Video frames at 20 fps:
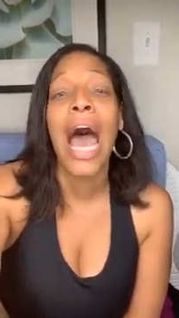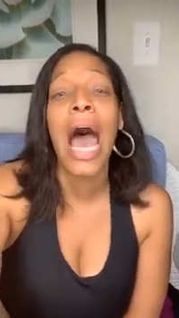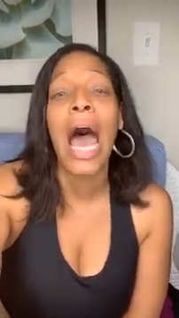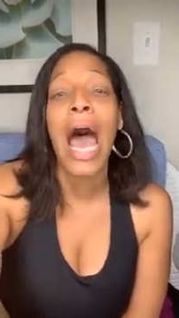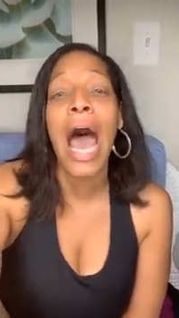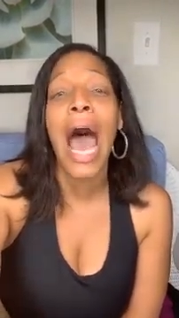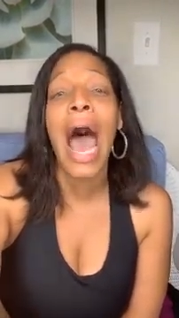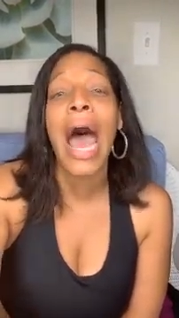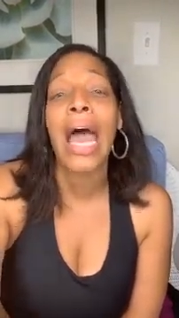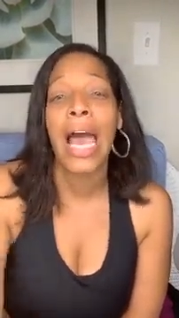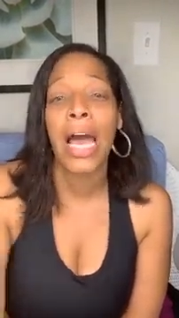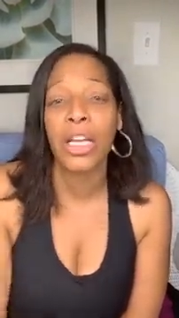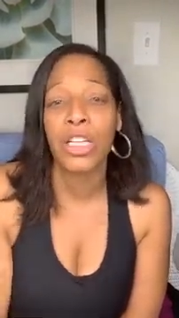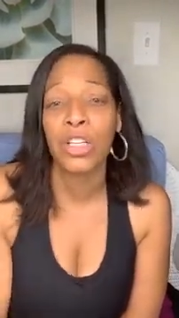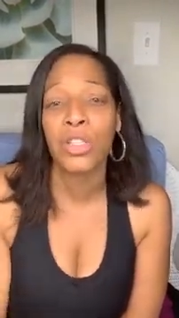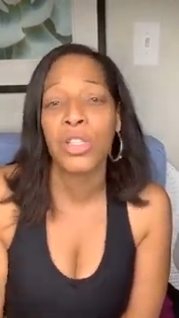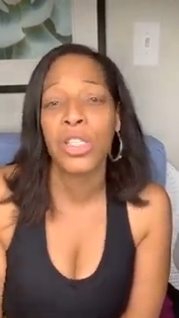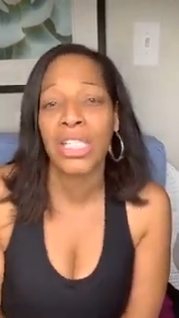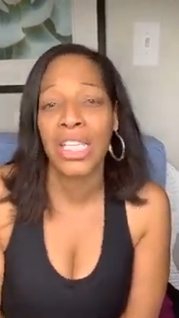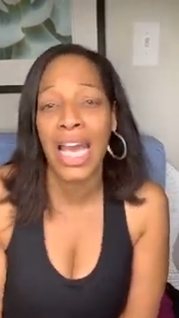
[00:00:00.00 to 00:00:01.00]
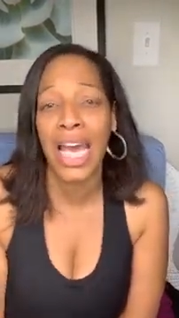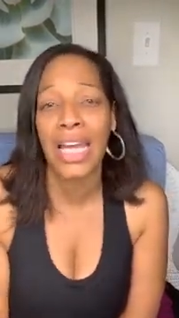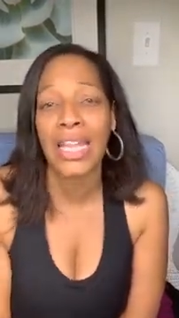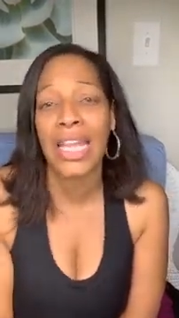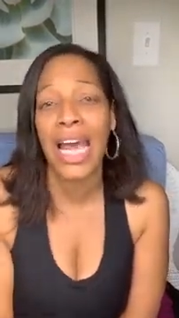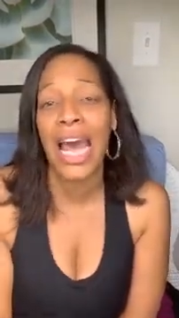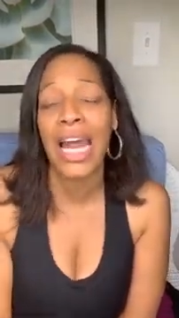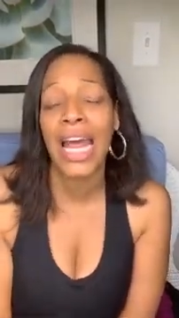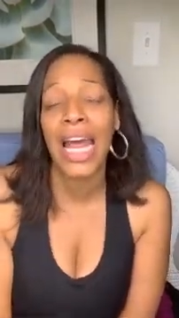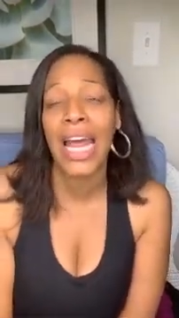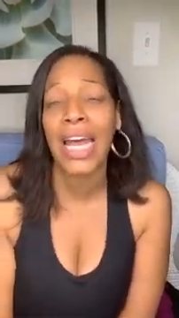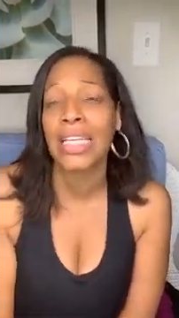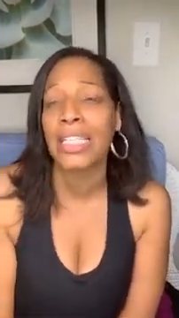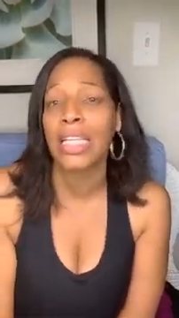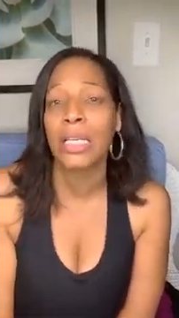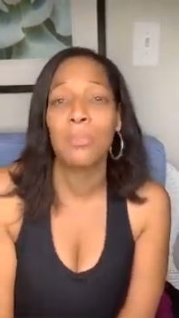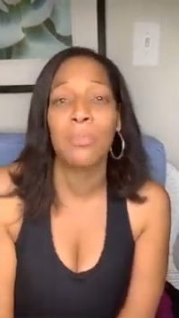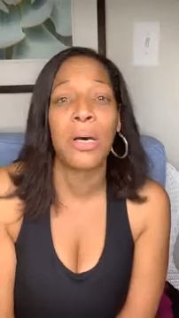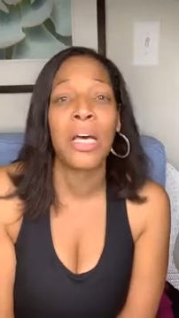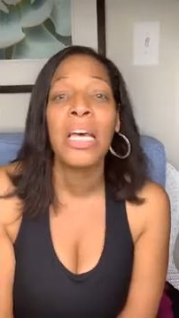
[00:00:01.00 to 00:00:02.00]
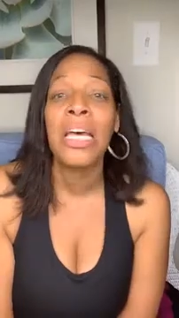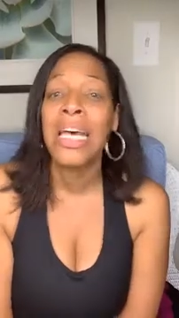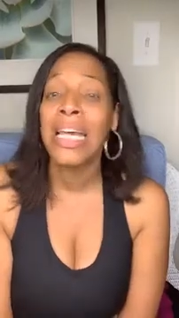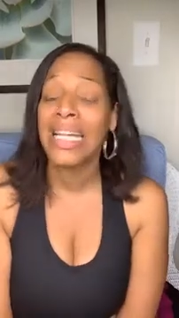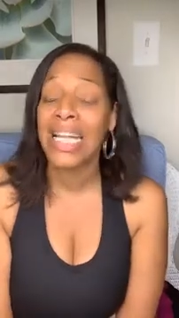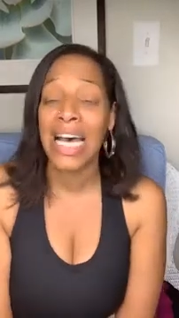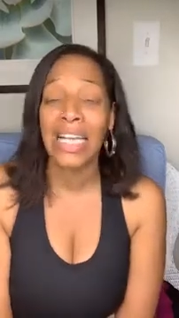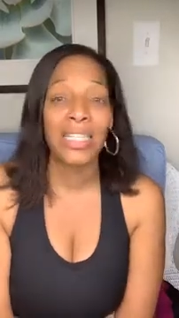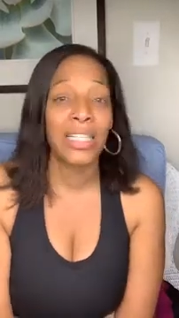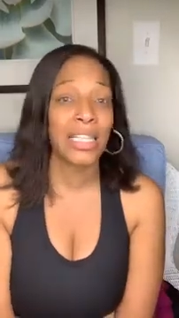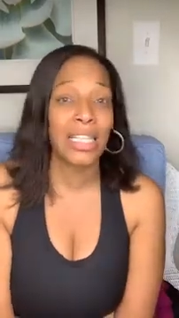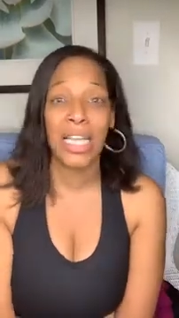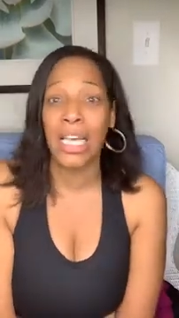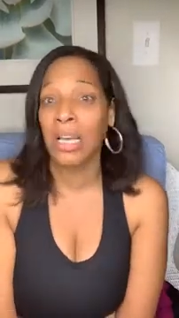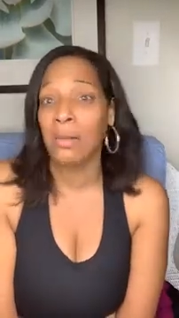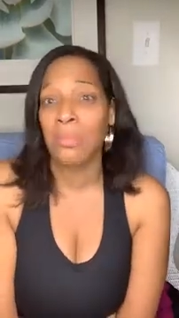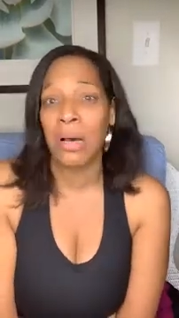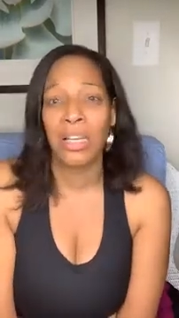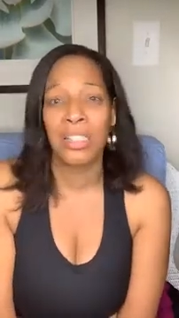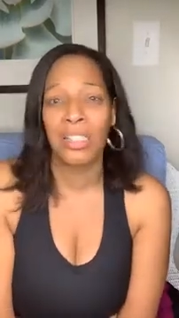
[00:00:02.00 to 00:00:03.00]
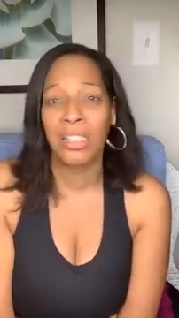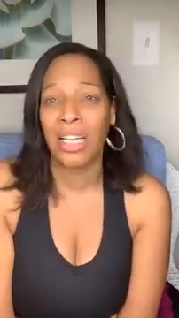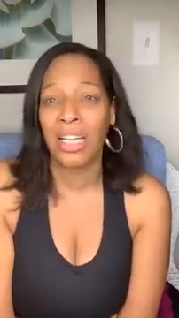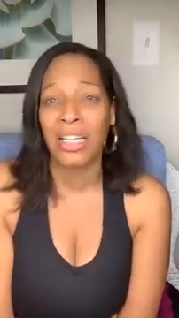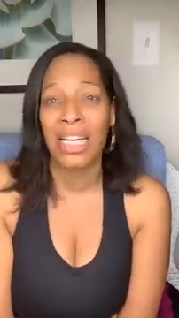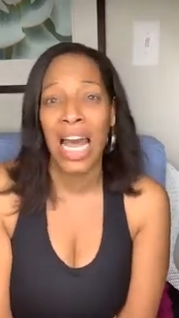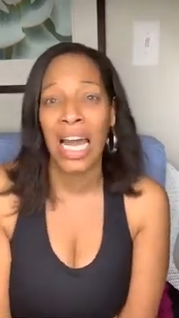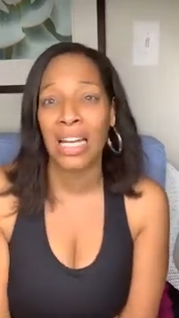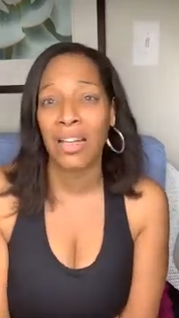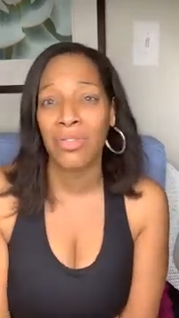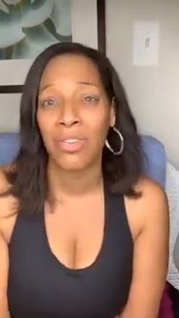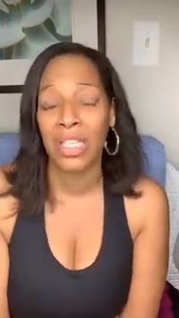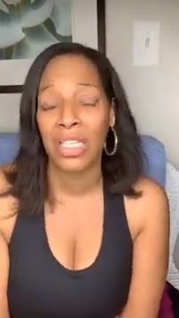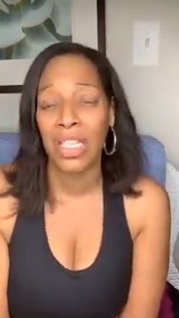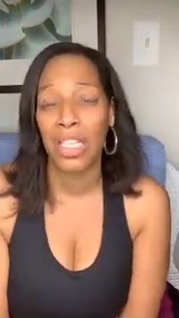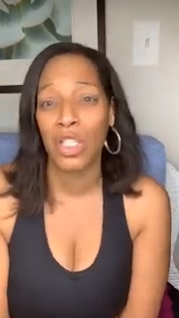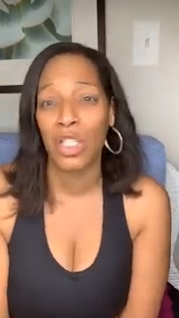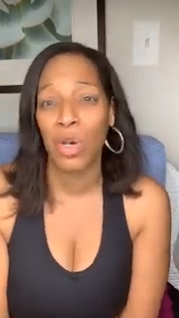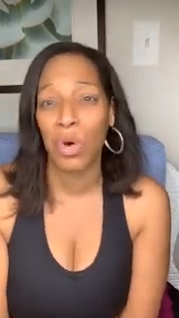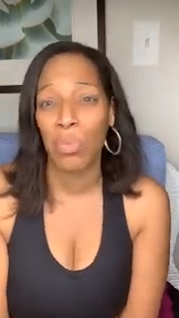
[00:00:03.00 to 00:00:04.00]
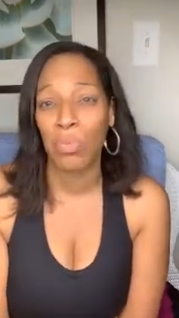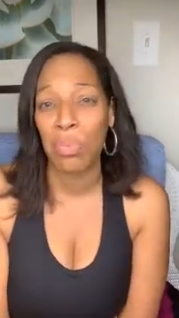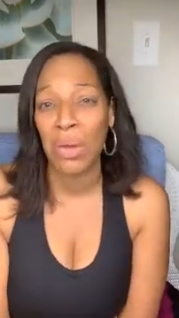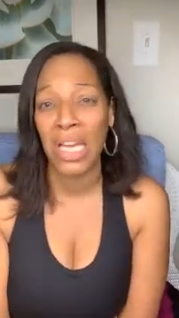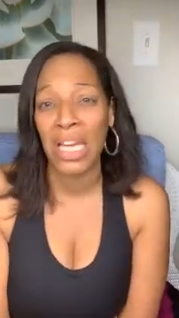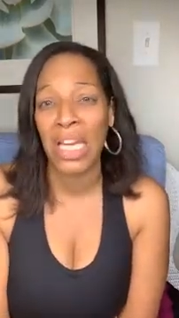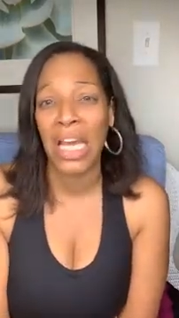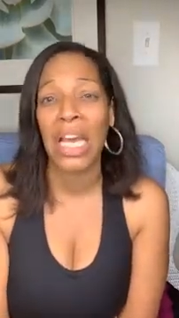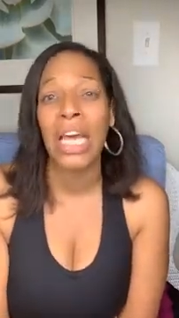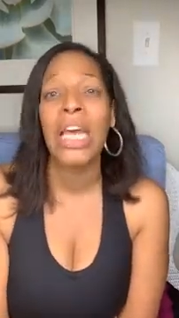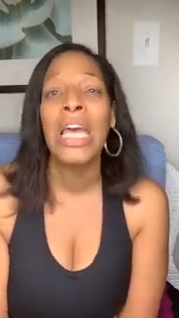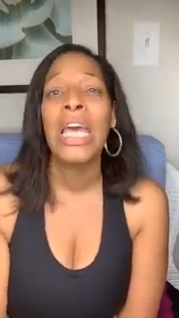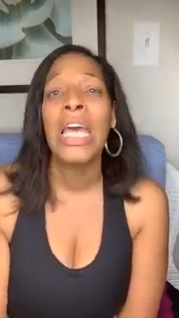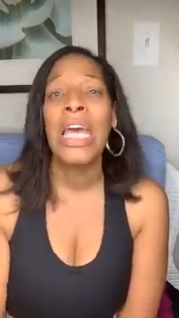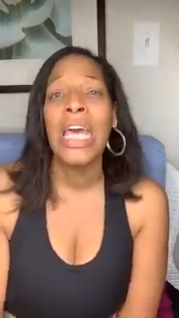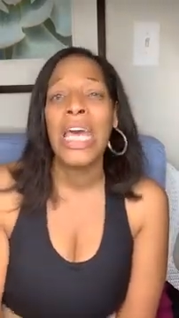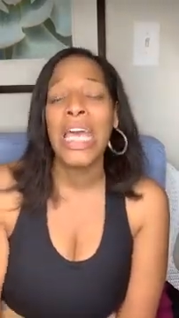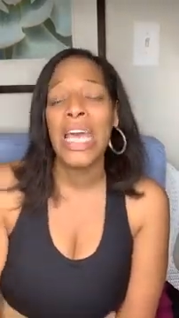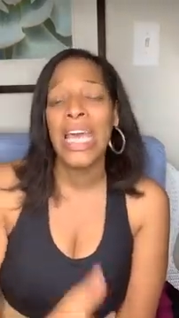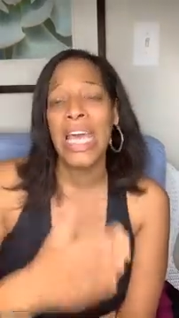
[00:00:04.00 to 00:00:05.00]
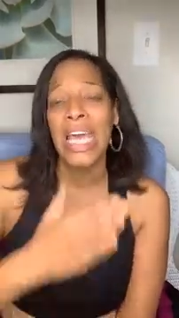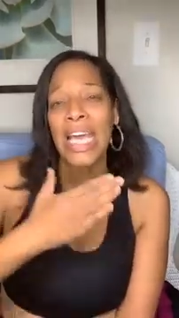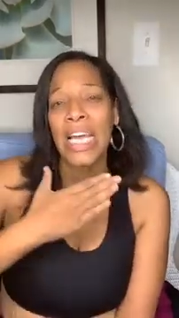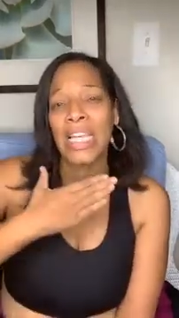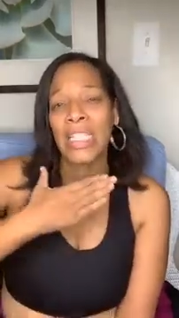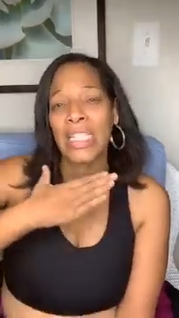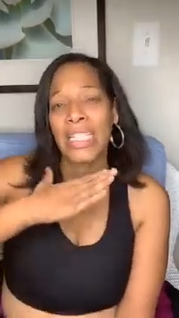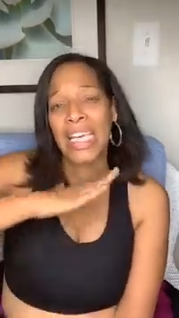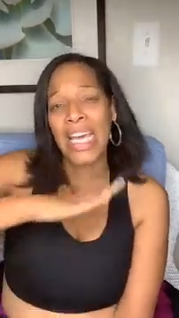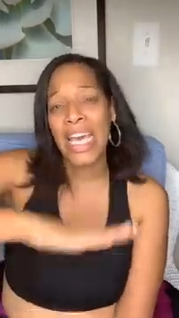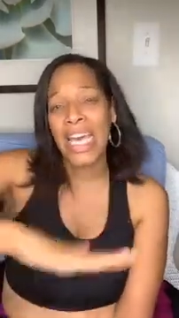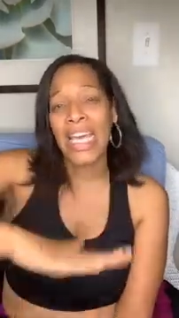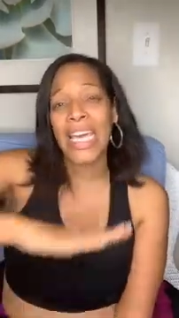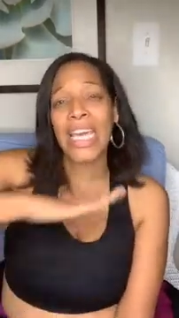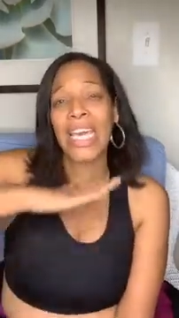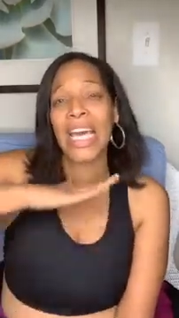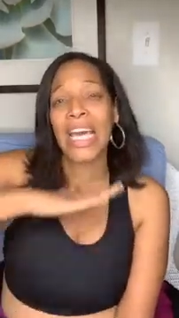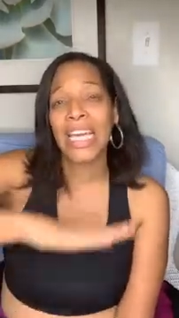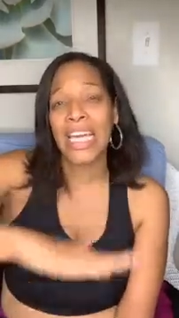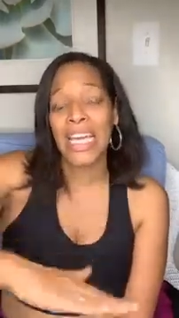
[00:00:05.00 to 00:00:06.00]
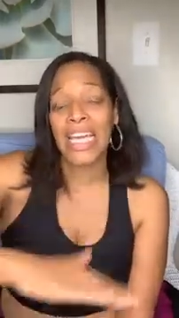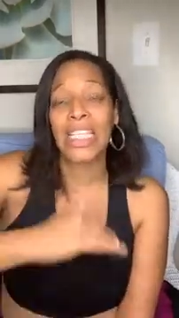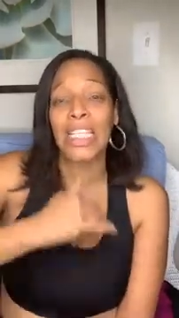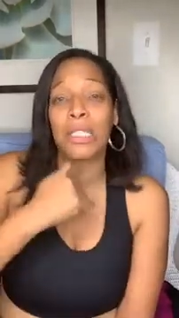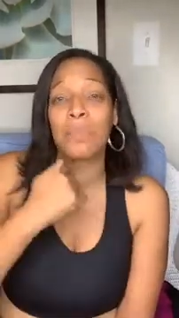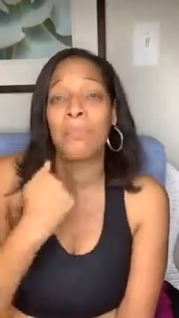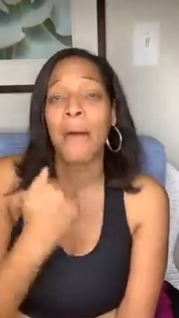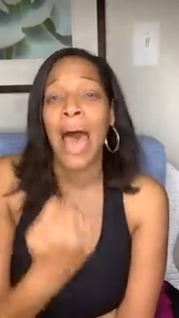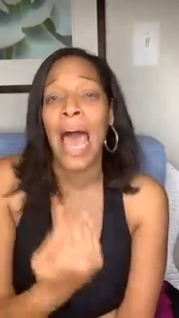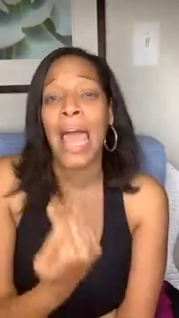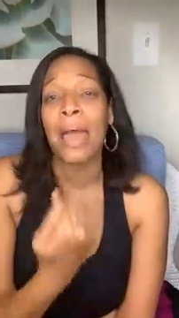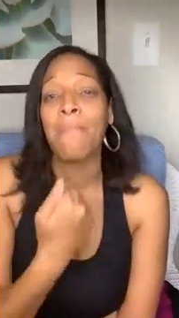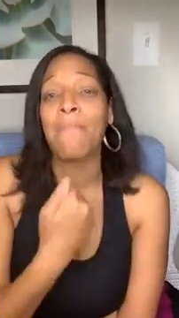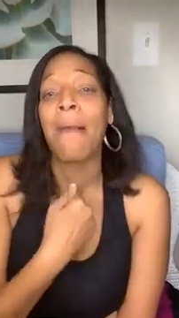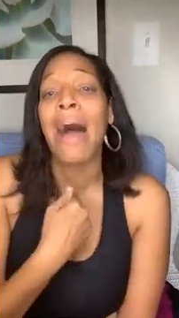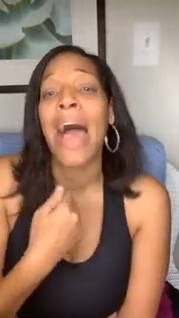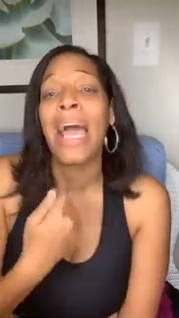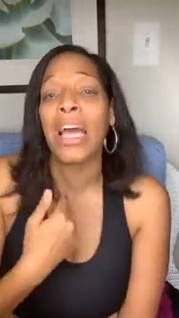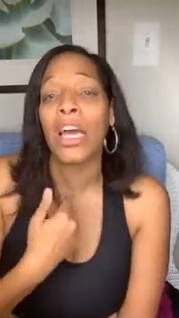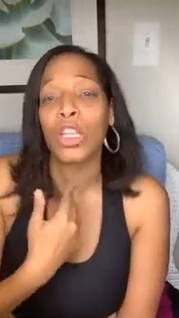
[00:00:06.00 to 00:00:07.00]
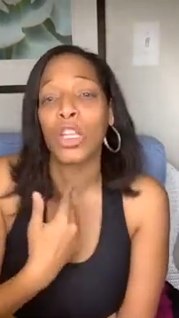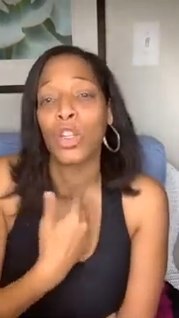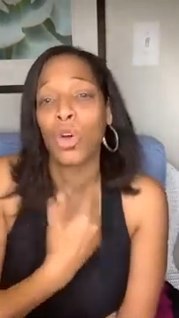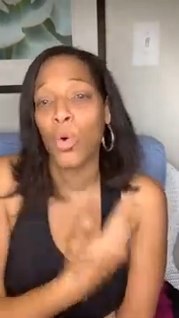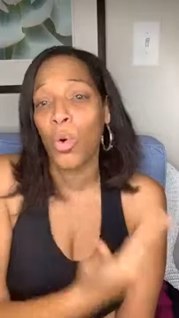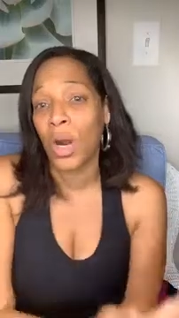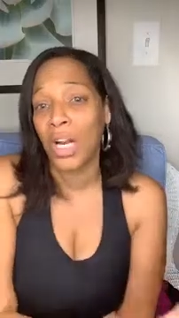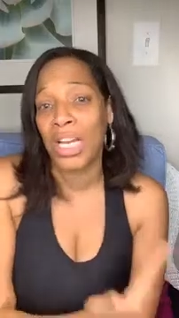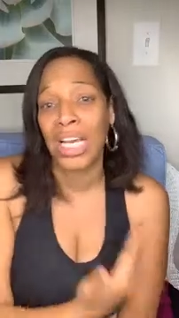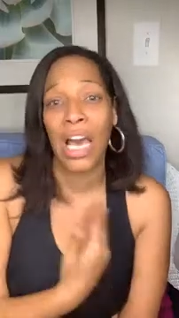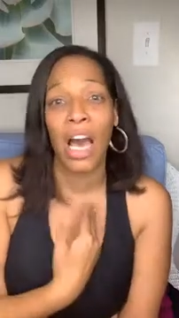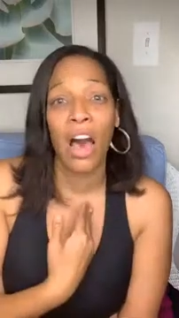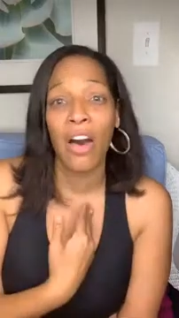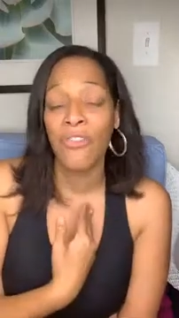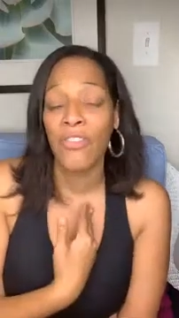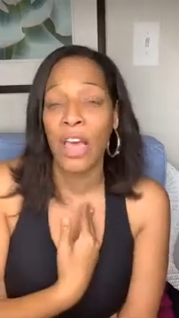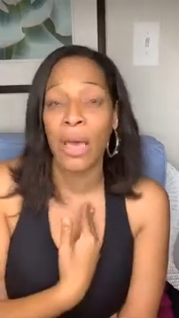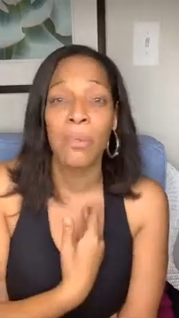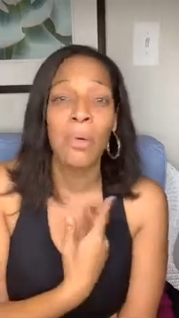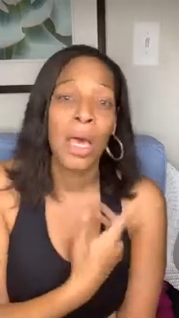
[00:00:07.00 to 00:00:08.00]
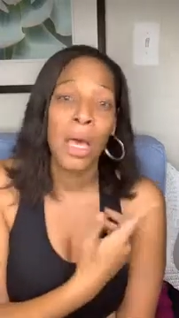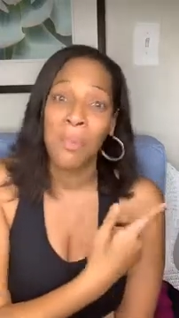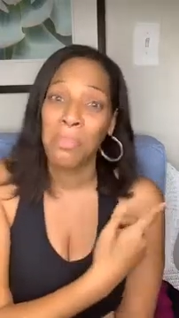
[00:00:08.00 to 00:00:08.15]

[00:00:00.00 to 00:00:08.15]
I understand that, Ansley, but that's the thing. My son not even disobedient. He is kicking against my authority of him,